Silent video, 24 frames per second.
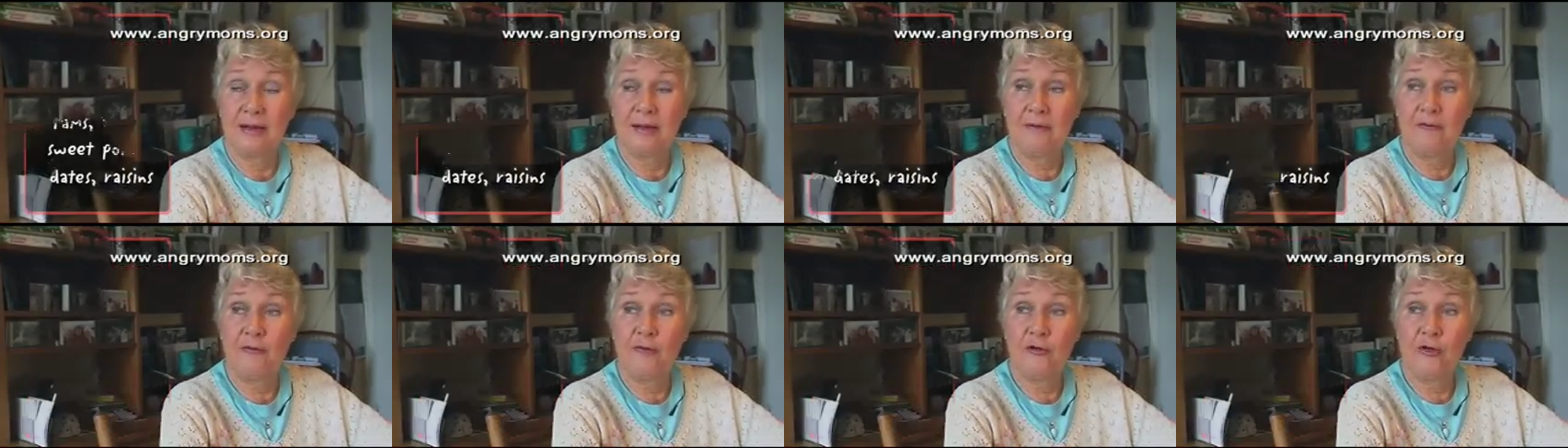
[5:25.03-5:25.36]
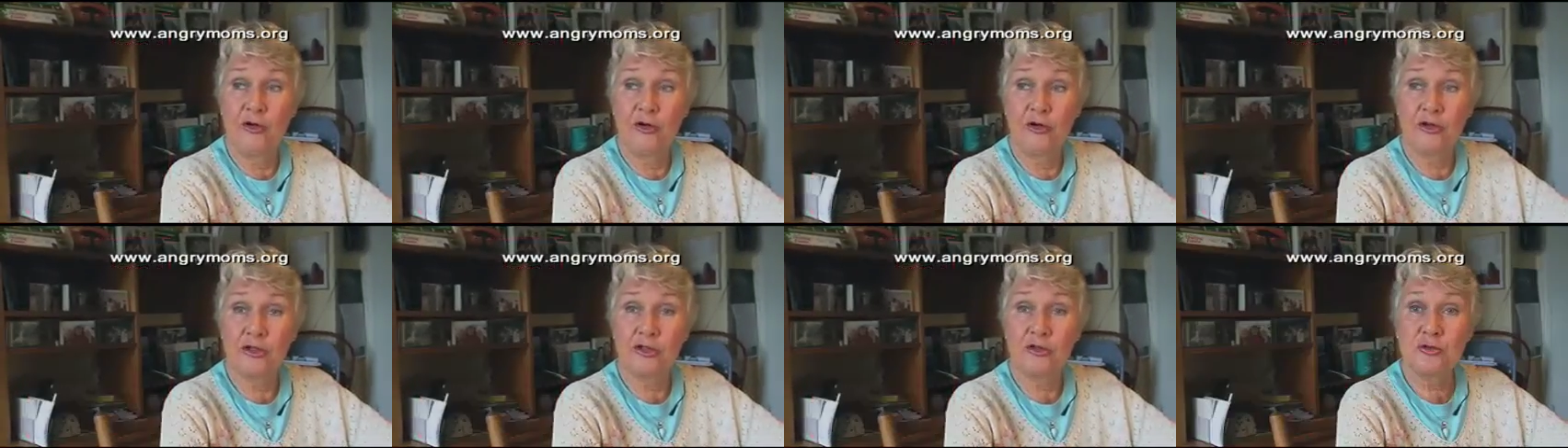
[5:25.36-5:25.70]

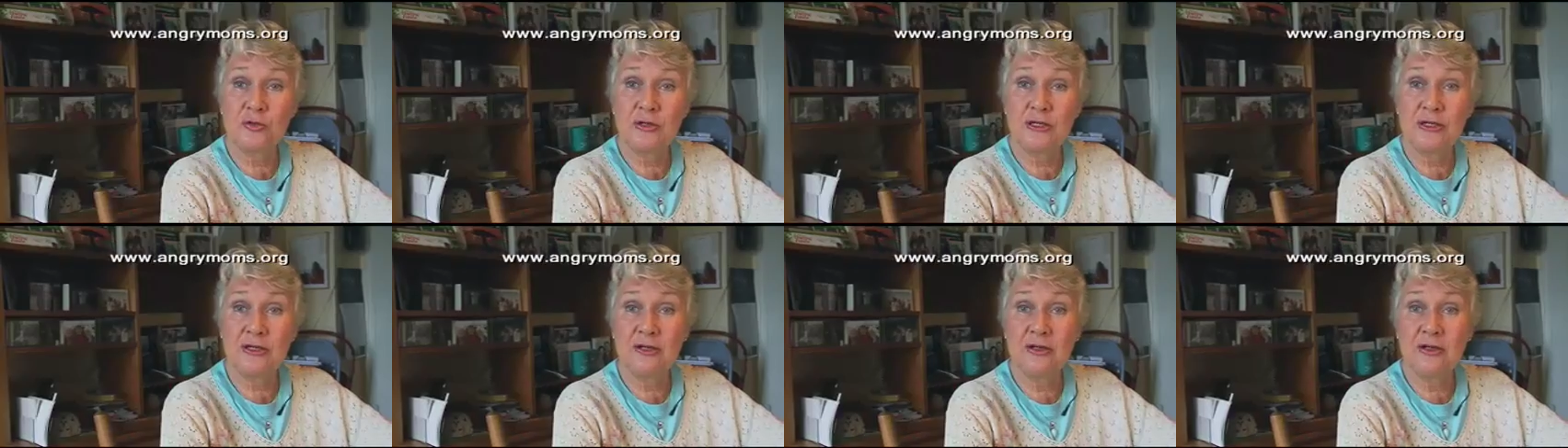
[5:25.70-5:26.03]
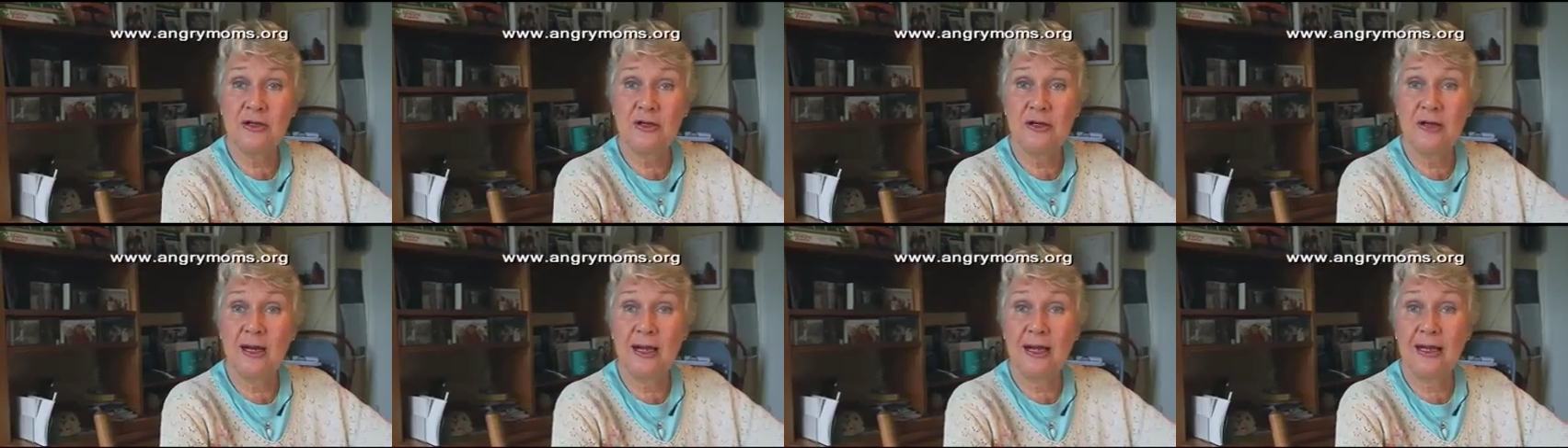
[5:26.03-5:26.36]
For a
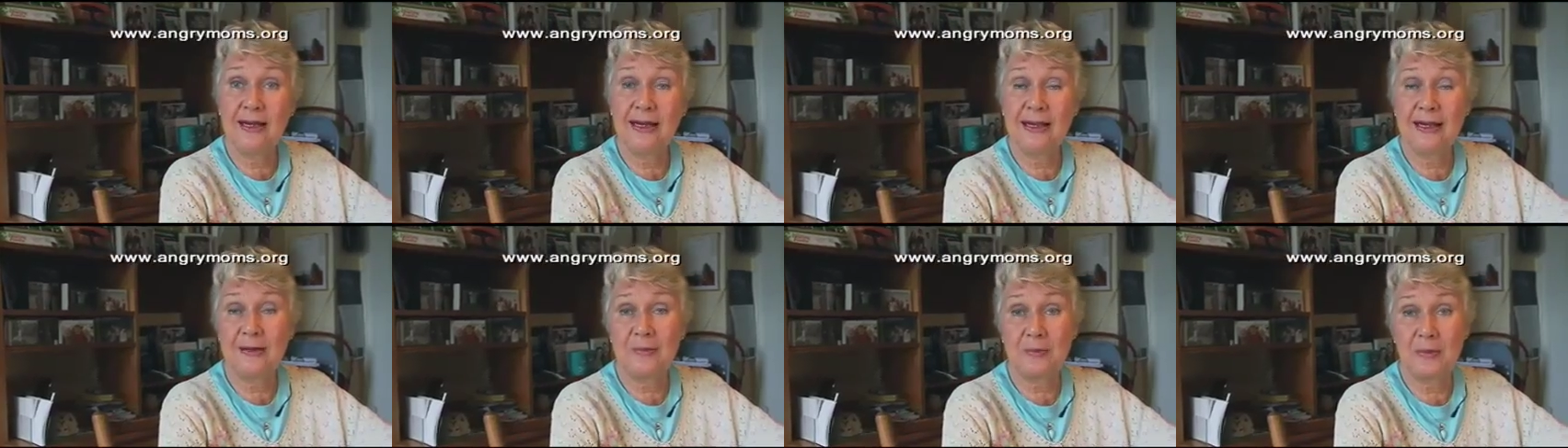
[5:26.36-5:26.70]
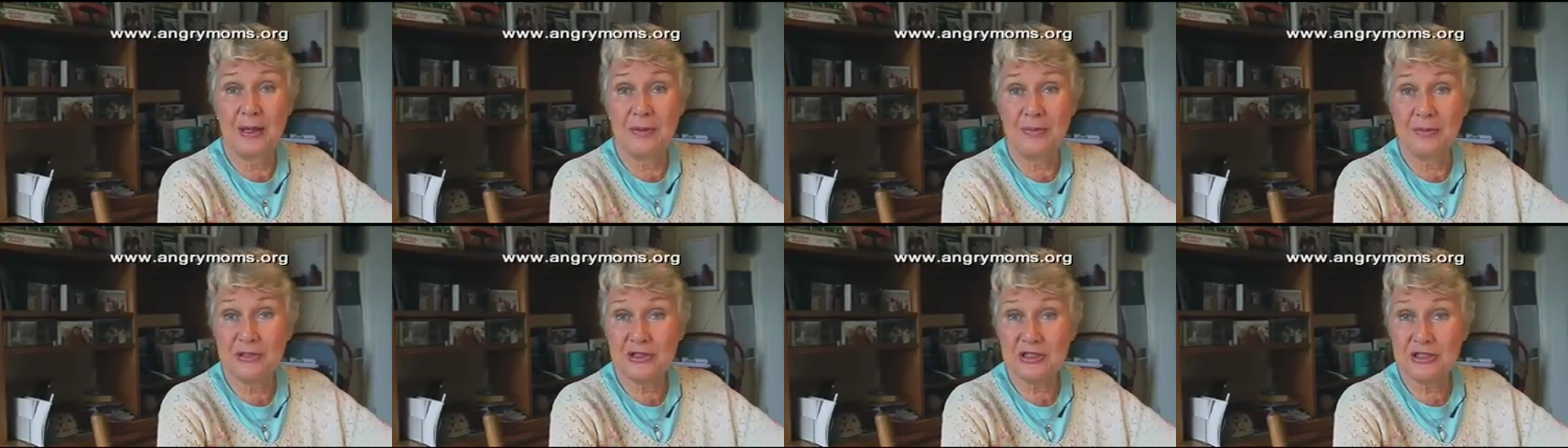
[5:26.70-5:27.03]
sweetener, I like
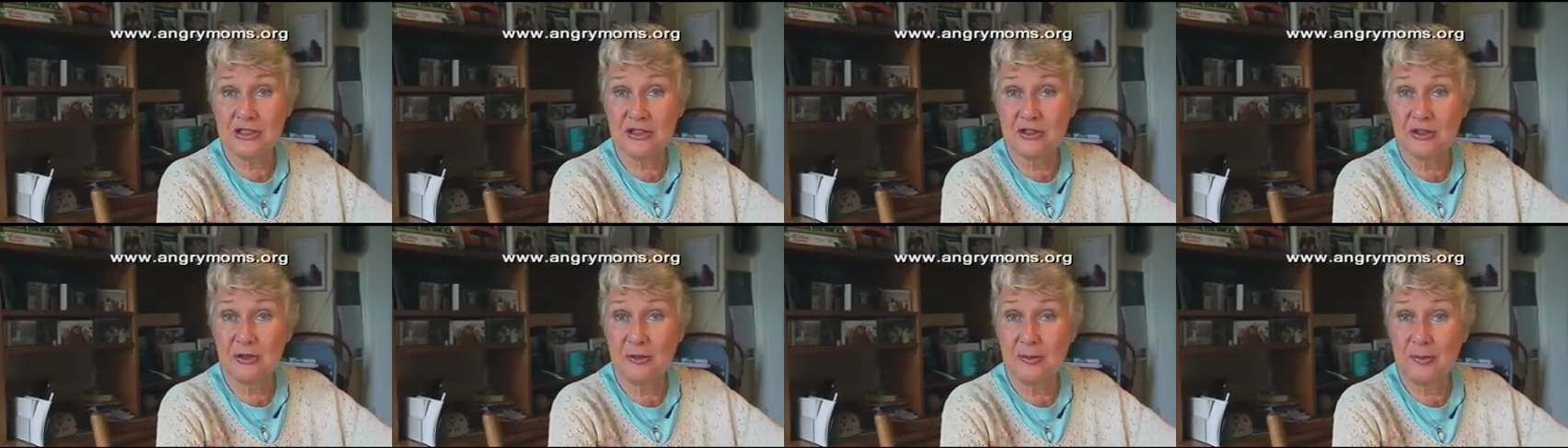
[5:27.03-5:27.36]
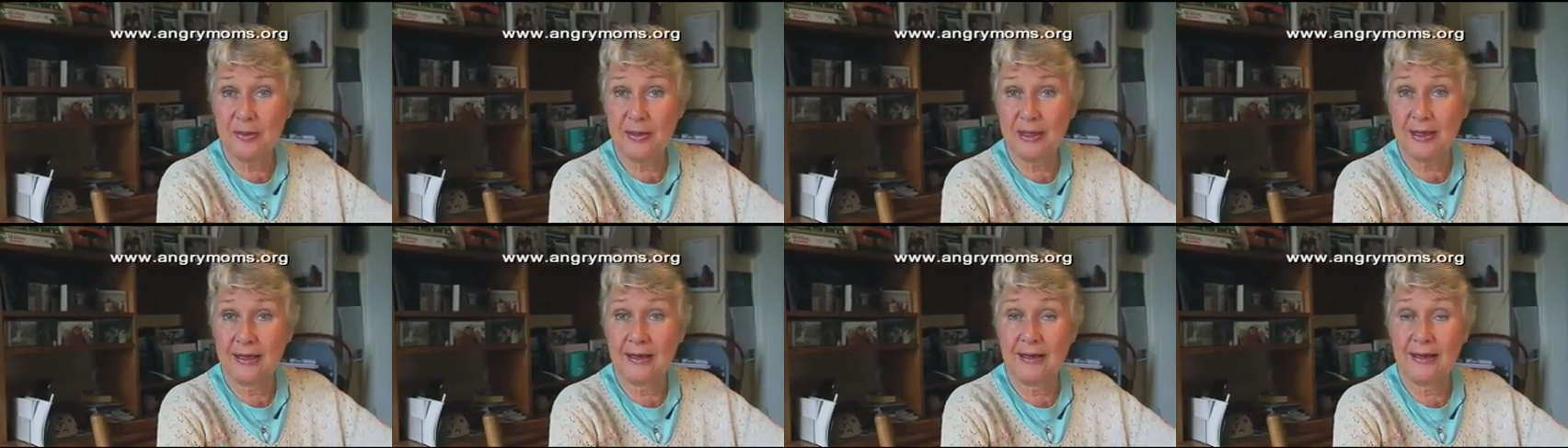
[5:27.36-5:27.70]
maple
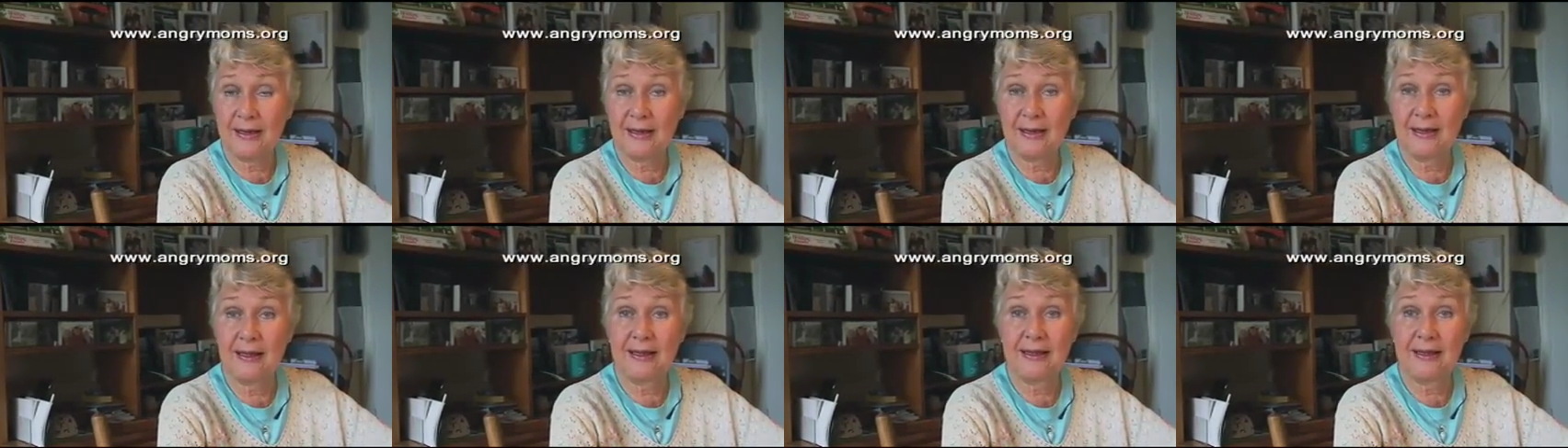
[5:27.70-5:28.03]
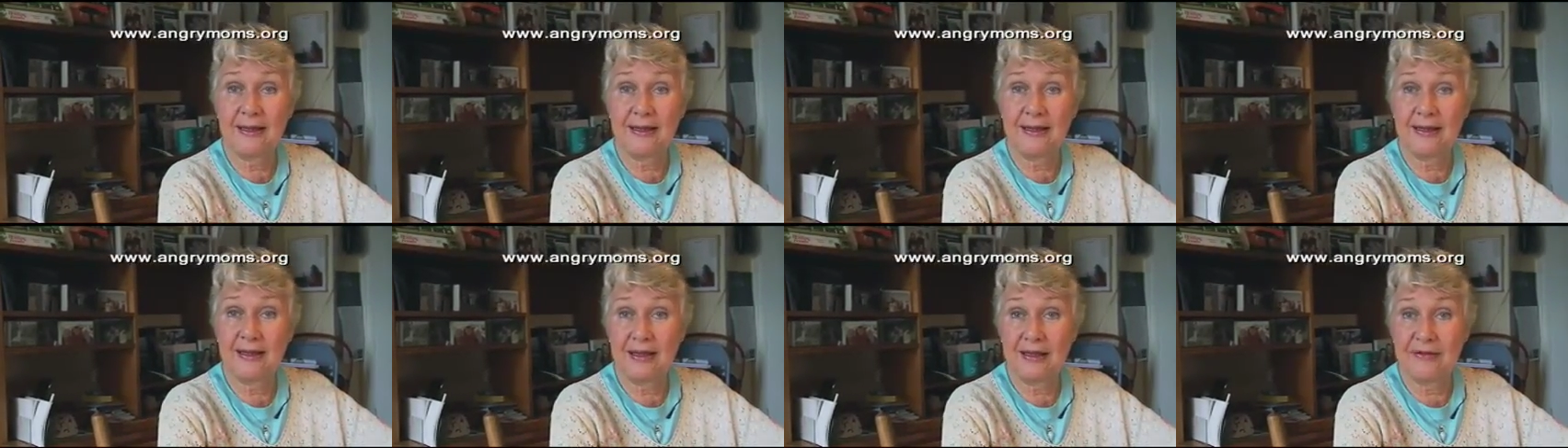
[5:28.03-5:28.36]
syrup, I
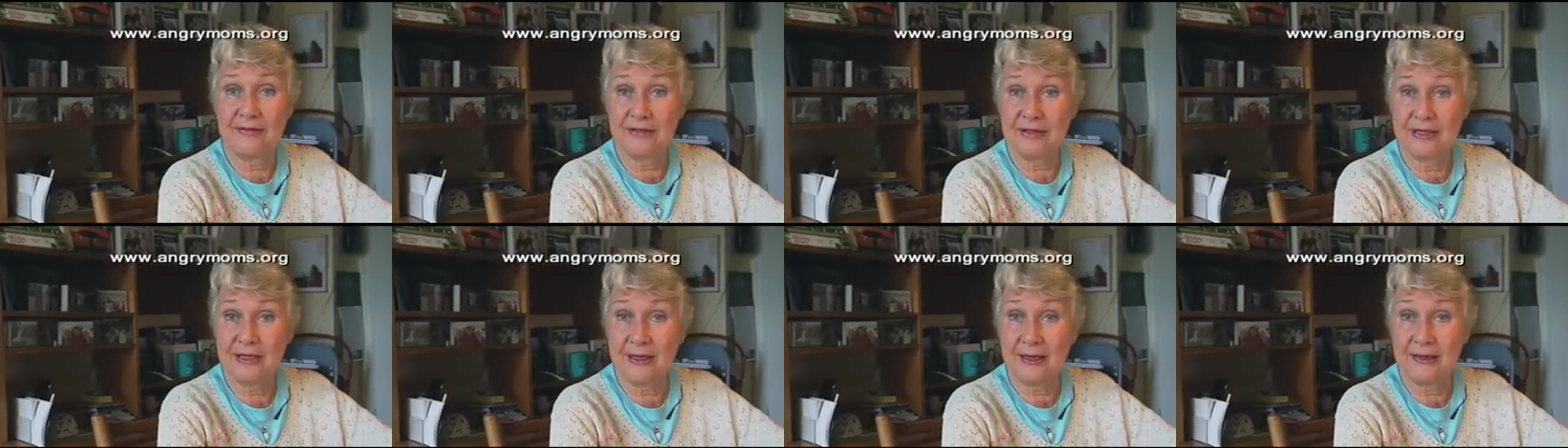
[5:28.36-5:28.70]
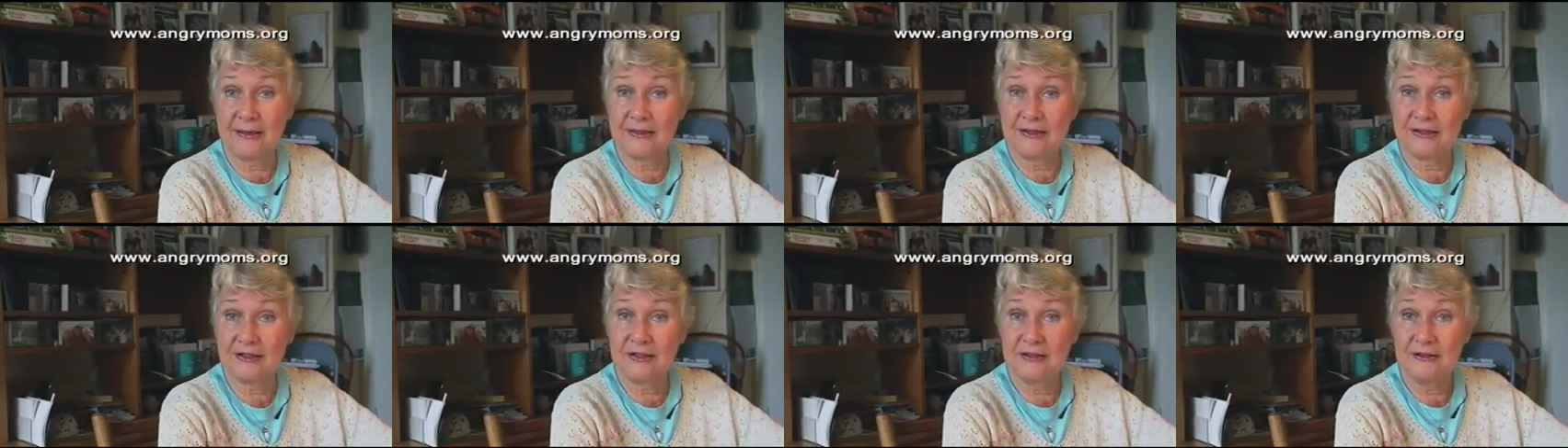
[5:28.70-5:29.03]
like agave
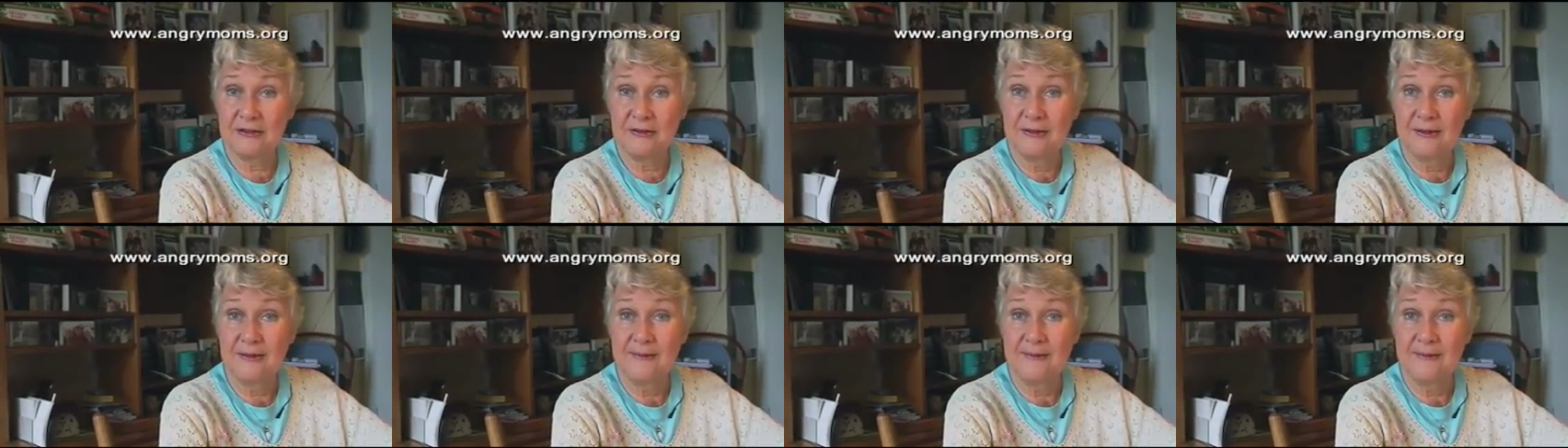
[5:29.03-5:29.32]
nectar.